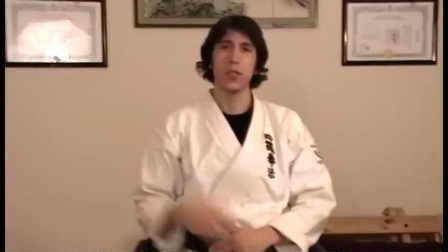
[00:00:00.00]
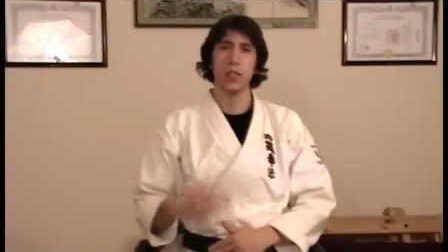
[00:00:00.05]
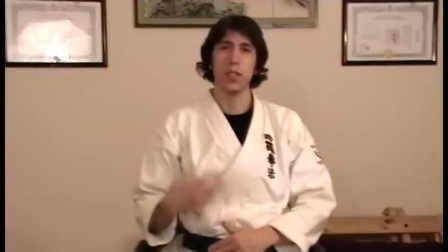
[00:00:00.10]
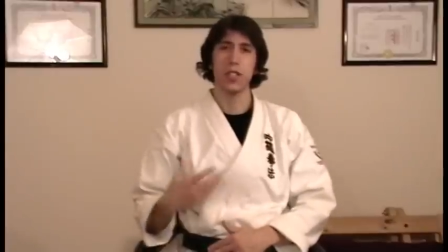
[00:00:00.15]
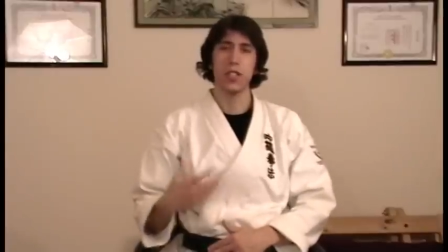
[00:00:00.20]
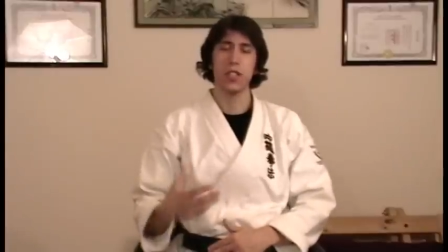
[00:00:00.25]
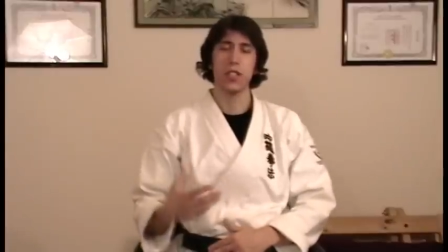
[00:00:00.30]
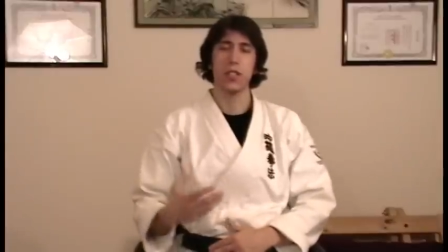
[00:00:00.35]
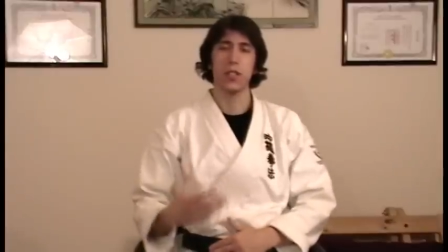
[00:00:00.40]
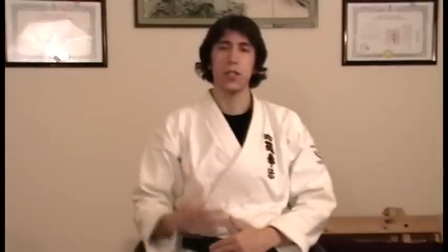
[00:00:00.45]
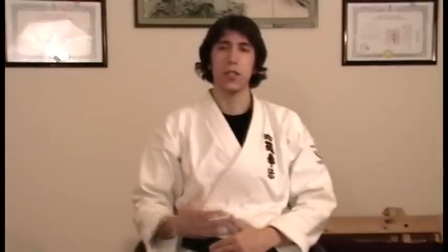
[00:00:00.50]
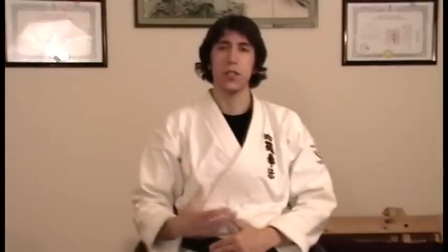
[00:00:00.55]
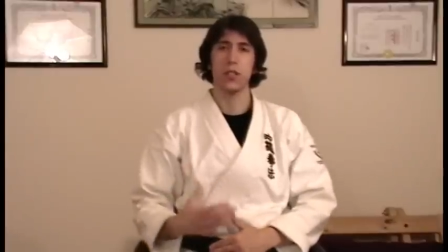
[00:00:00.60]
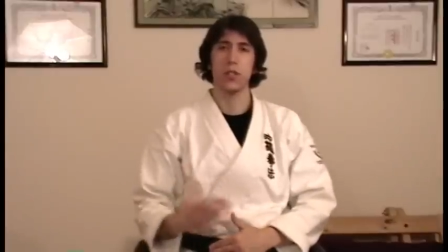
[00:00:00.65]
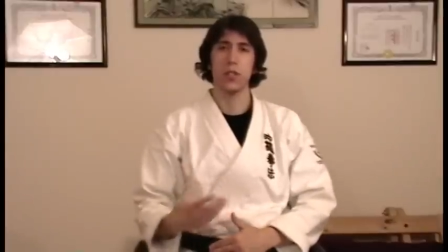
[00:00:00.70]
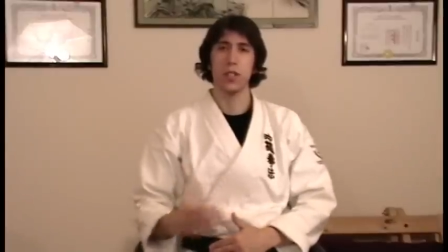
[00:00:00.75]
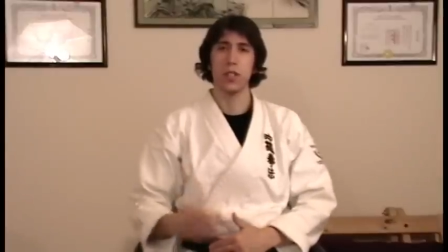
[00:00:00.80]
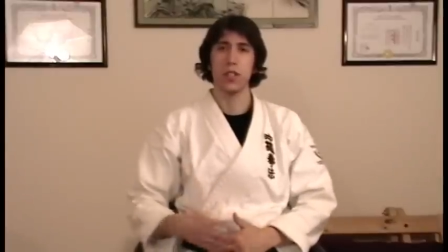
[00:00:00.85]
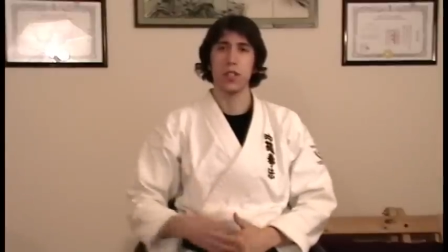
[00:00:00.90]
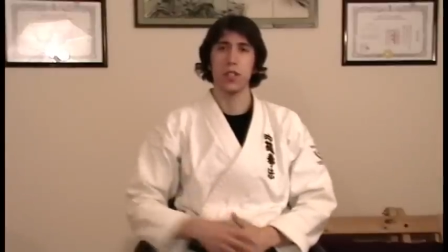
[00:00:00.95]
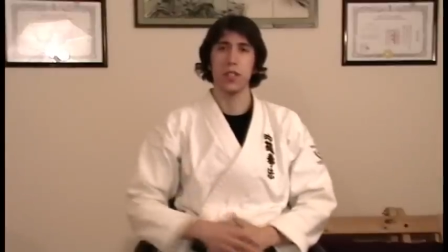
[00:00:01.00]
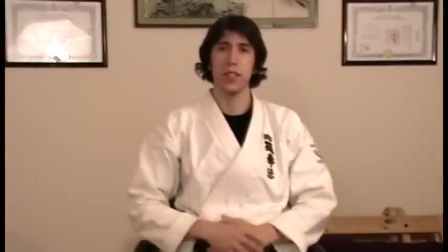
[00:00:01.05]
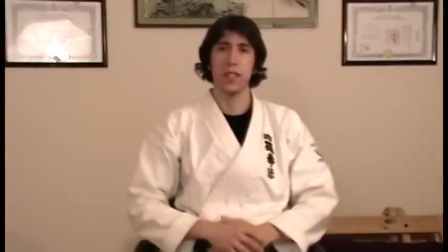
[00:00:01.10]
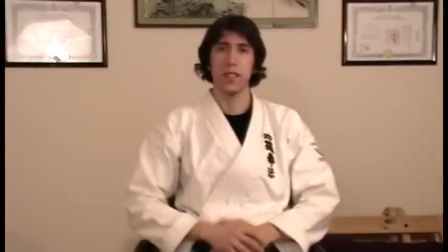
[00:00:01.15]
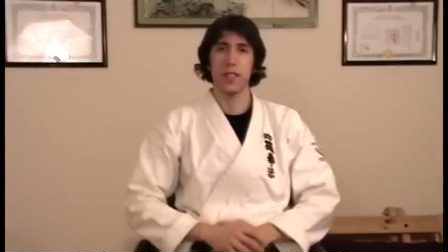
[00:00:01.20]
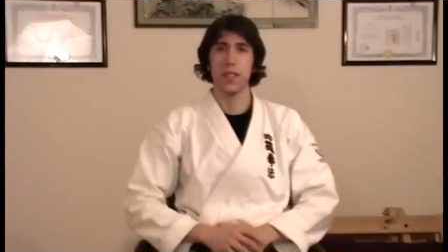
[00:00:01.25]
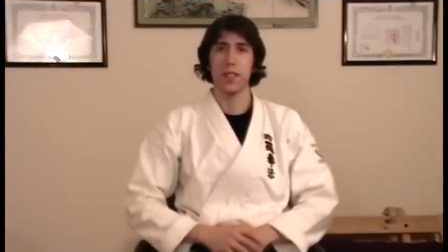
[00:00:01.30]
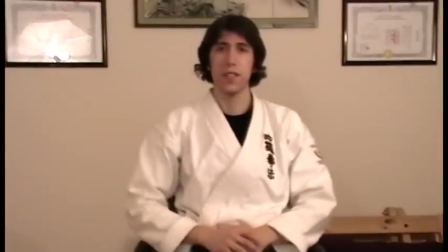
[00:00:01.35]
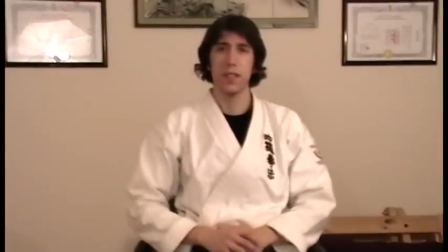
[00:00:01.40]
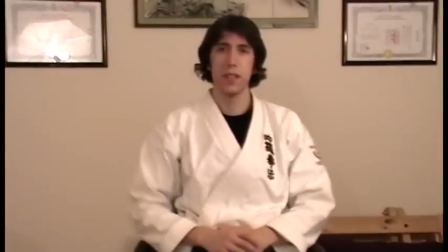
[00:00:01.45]
traditional
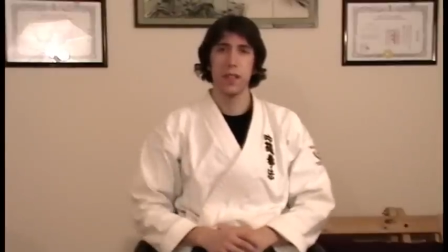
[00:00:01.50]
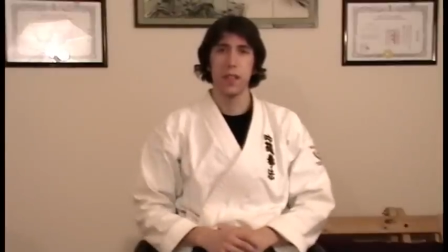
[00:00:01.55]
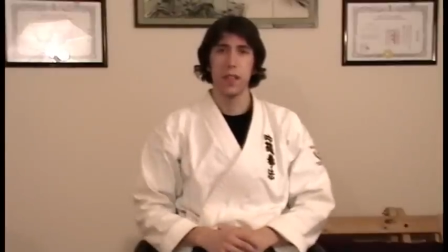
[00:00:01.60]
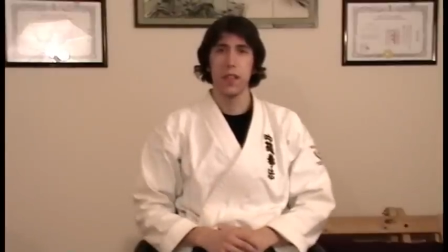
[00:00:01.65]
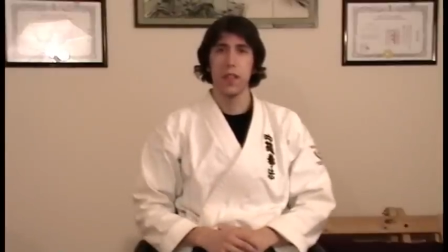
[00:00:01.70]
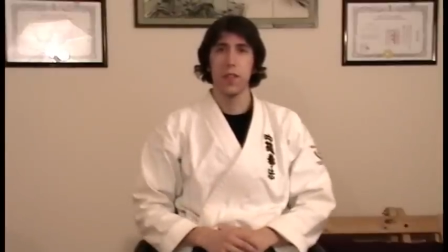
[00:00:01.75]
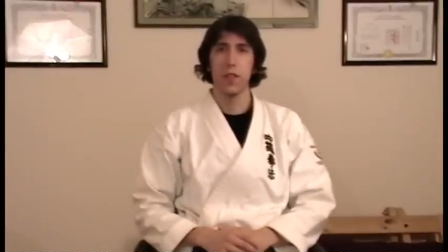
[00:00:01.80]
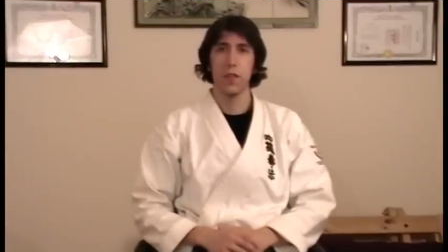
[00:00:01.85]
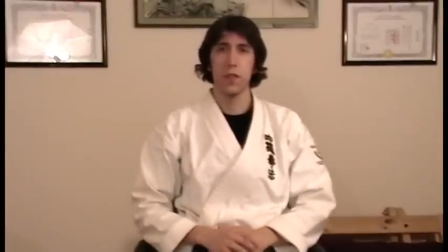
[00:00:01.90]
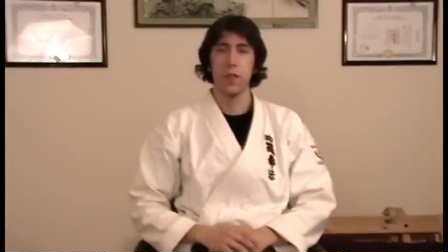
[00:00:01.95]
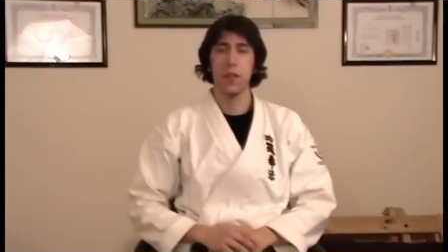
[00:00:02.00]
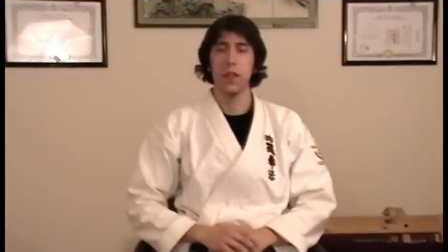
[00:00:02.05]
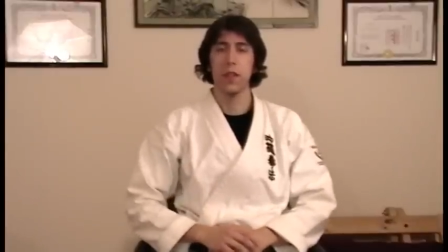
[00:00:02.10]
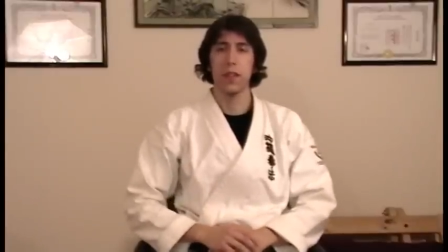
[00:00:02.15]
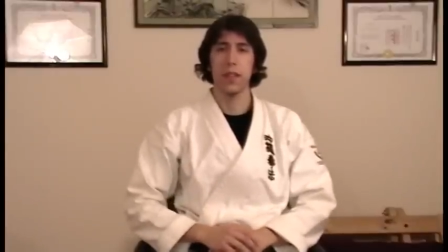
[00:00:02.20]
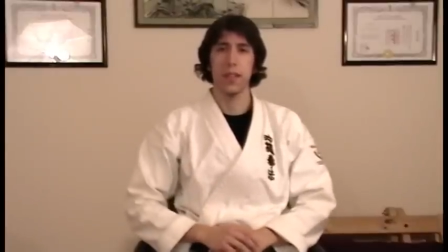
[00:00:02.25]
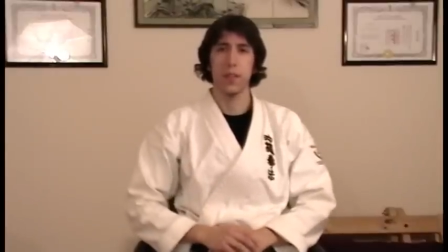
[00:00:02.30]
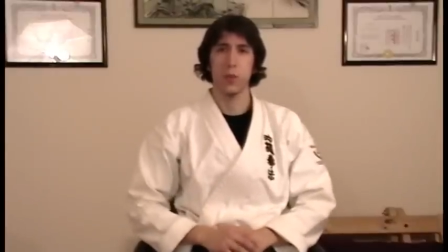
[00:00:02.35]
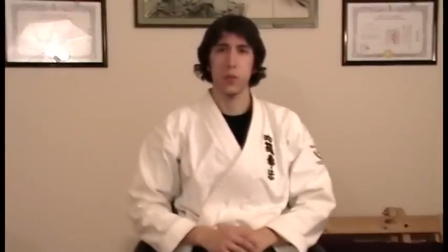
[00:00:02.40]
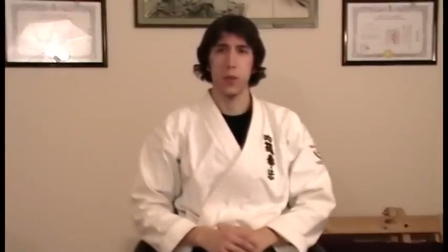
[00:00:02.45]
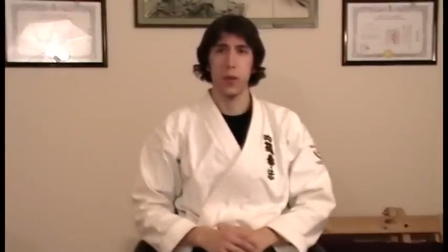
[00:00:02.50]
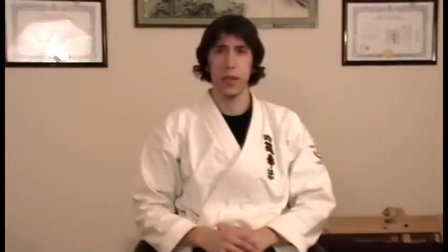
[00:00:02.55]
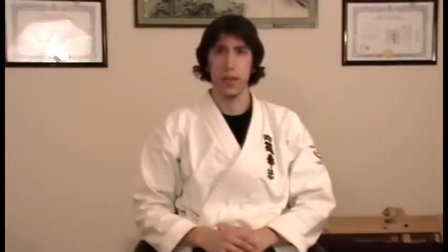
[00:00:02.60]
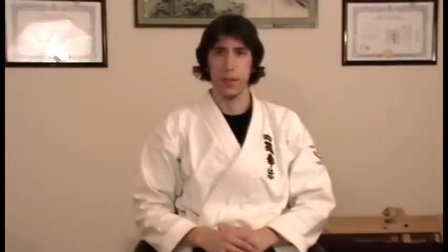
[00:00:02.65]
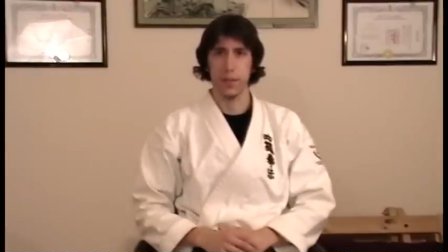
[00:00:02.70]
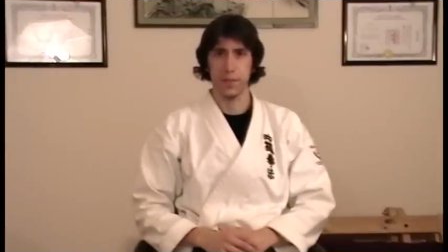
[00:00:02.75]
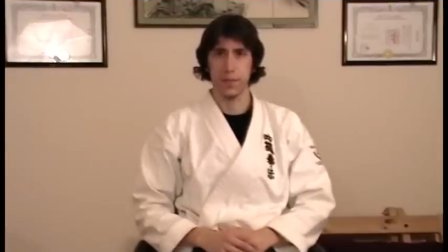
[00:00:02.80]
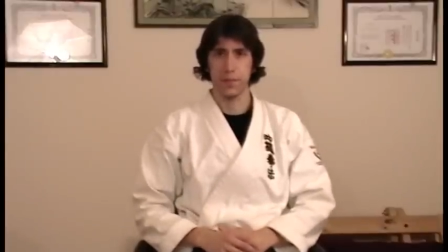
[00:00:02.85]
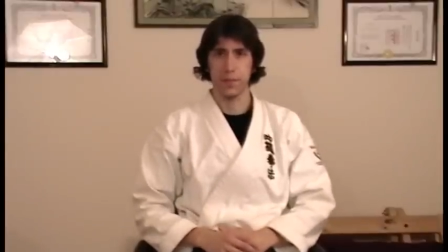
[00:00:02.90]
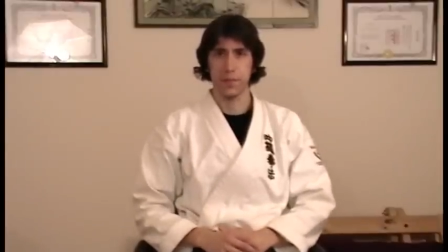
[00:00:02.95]
traditionalists feel as
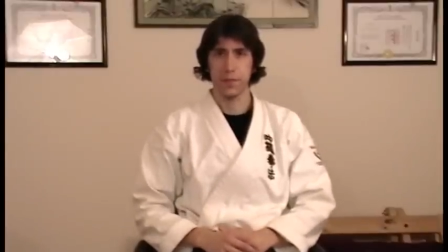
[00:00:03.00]
well.